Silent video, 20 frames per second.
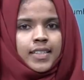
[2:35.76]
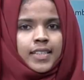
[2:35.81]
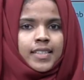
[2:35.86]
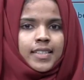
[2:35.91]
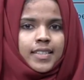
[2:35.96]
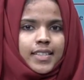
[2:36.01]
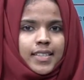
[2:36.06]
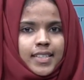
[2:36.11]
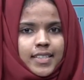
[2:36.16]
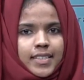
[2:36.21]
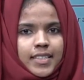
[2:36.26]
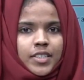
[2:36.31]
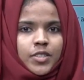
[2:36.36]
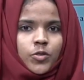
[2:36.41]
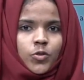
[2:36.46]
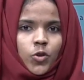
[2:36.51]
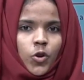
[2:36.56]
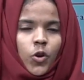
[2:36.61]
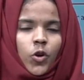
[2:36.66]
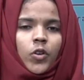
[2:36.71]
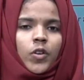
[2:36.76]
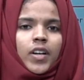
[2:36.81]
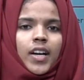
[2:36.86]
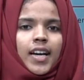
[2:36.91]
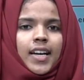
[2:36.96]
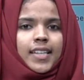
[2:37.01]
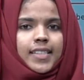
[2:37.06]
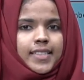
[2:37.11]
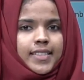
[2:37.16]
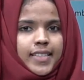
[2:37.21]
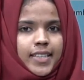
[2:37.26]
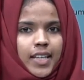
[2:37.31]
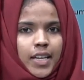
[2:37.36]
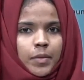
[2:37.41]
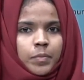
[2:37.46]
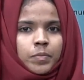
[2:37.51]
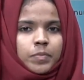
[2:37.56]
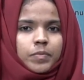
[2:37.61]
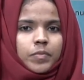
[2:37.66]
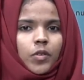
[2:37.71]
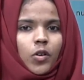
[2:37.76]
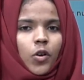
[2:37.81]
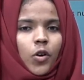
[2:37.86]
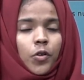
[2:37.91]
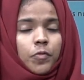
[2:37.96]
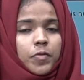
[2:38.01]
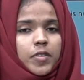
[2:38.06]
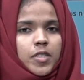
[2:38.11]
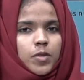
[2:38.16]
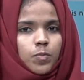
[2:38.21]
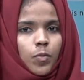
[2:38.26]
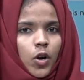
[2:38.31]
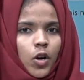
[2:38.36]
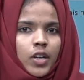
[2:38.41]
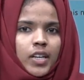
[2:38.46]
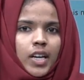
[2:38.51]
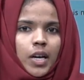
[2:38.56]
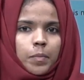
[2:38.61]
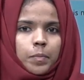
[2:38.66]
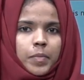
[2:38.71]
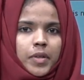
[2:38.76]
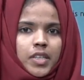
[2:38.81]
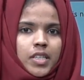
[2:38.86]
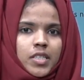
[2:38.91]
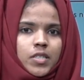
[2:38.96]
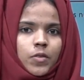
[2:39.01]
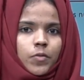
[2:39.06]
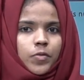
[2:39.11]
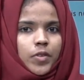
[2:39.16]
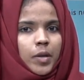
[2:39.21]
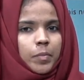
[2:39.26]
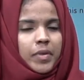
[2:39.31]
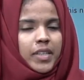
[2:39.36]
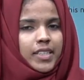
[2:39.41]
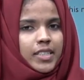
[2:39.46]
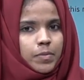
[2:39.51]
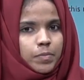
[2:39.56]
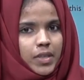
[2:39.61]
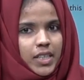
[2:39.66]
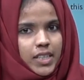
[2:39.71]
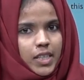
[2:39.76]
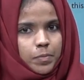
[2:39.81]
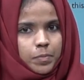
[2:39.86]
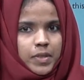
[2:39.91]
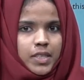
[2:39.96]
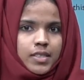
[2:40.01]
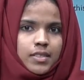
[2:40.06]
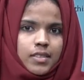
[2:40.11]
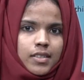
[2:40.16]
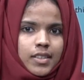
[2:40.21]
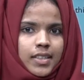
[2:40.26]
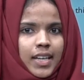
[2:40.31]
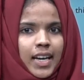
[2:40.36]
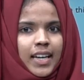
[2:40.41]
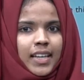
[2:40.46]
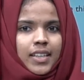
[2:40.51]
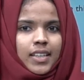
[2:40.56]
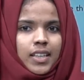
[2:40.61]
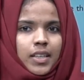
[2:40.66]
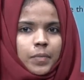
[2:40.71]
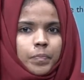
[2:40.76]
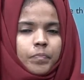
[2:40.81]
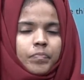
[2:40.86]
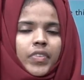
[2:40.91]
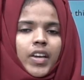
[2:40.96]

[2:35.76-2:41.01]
is easy to know LCM of small numbers from its multiples directly,